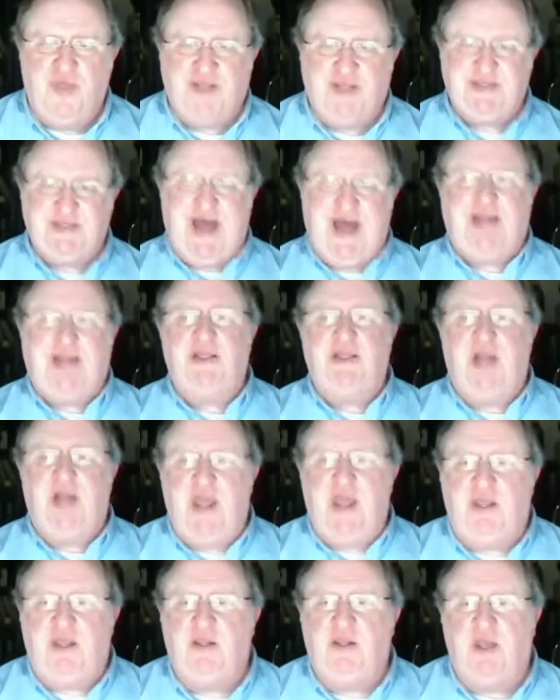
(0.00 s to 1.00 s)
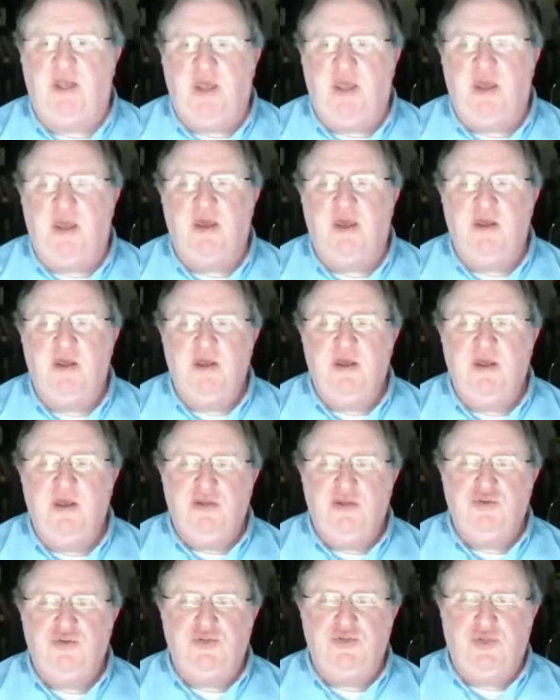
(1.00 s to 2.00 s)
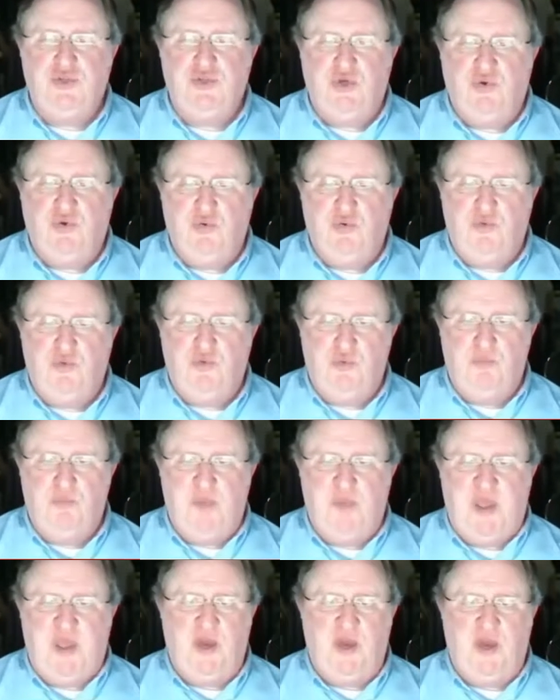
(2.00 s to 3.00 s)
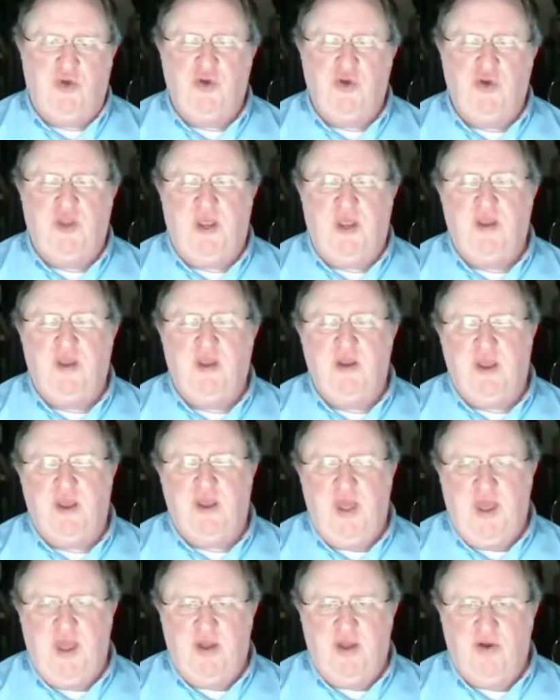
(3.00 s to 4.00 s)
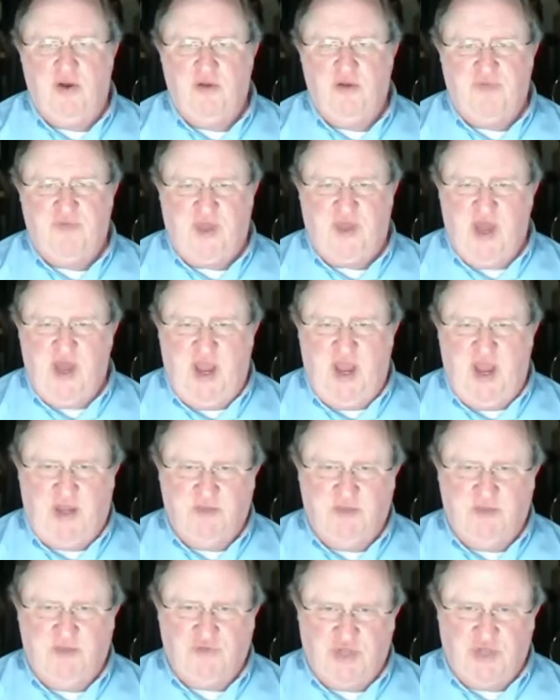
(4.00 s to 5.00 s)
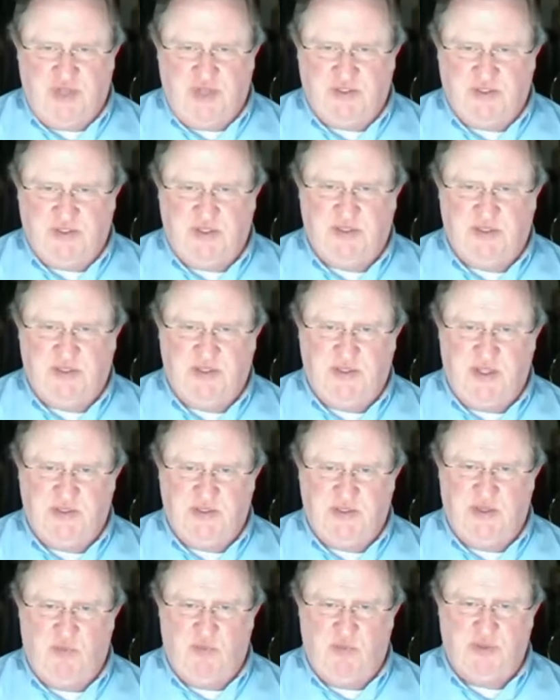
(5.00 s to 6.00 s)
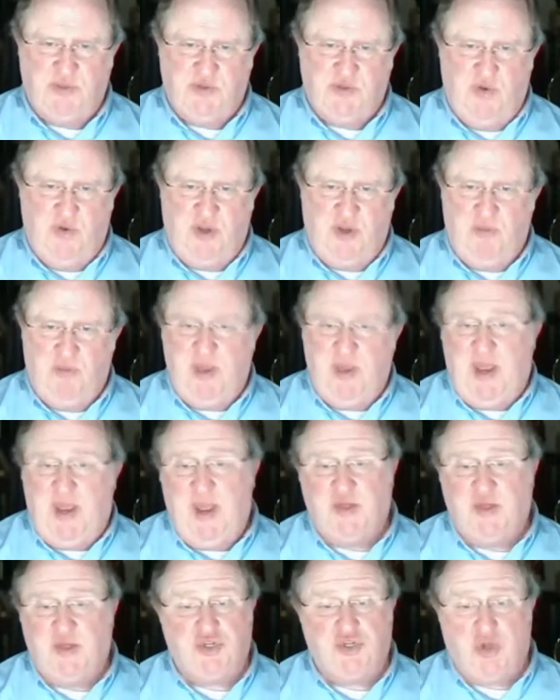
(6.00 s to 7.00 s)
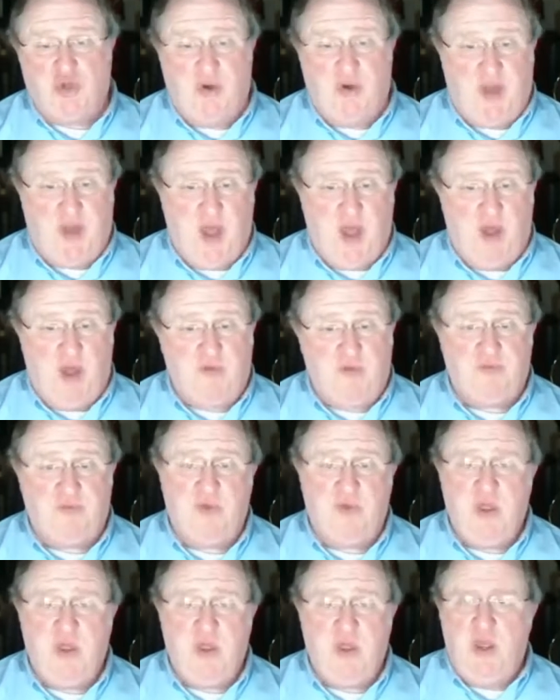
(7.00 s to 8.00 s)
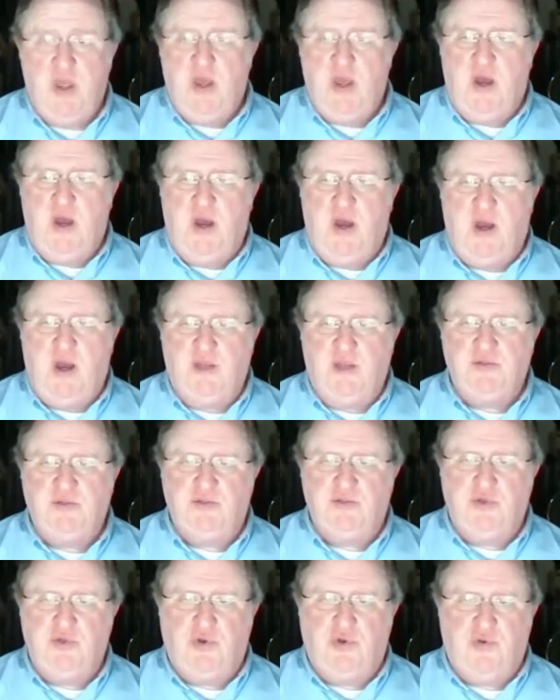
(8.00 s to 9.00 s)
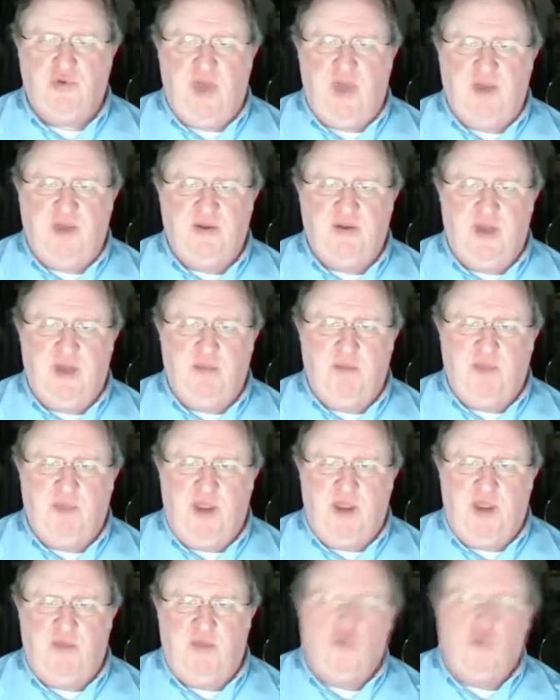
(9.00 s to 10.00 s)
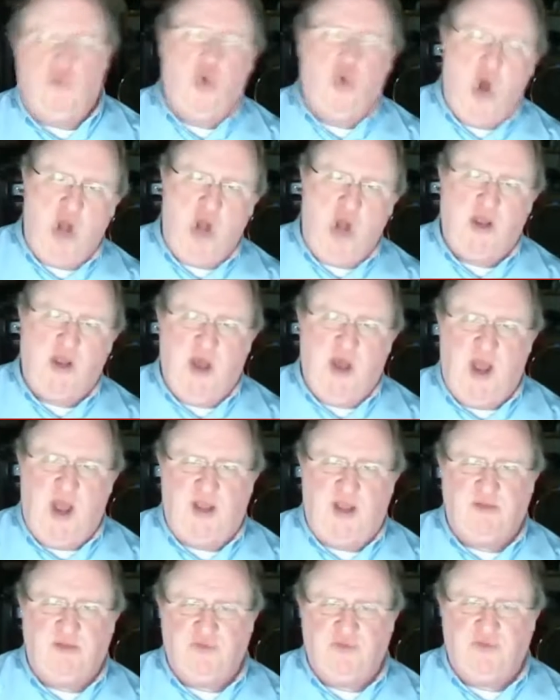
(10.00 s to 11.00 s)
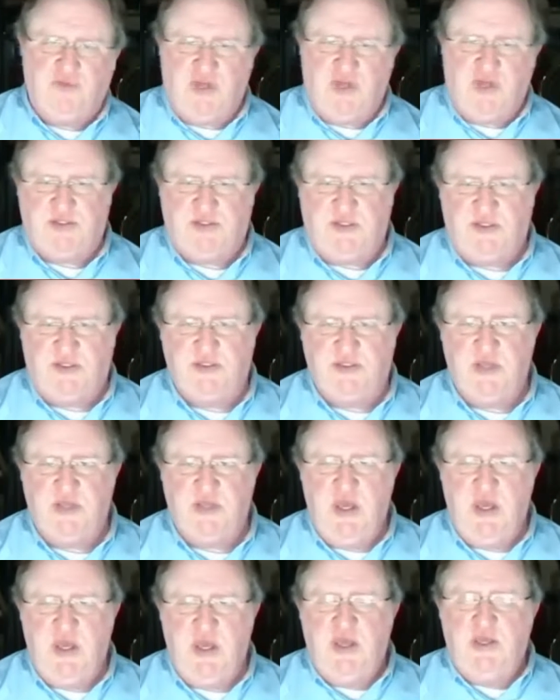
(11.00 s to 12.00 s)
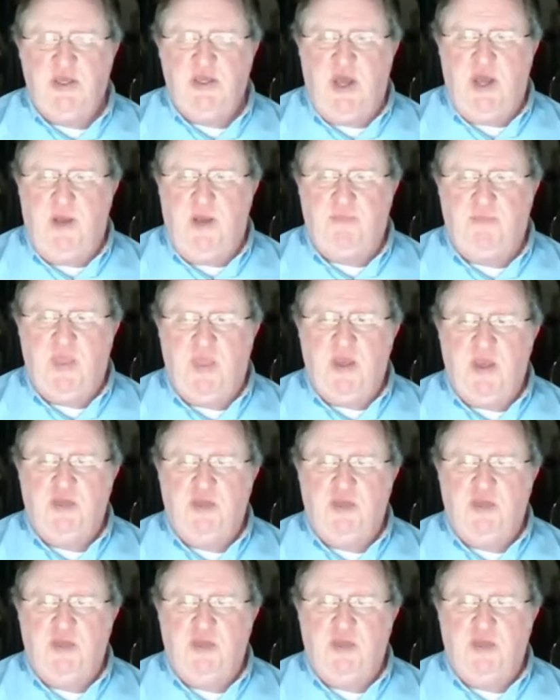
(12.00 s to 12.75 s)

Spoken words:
that's not likely to be a good indicator of the kind of justice that someone's going to be. And sure enough, Souter ended up being the wrong kind of justice. And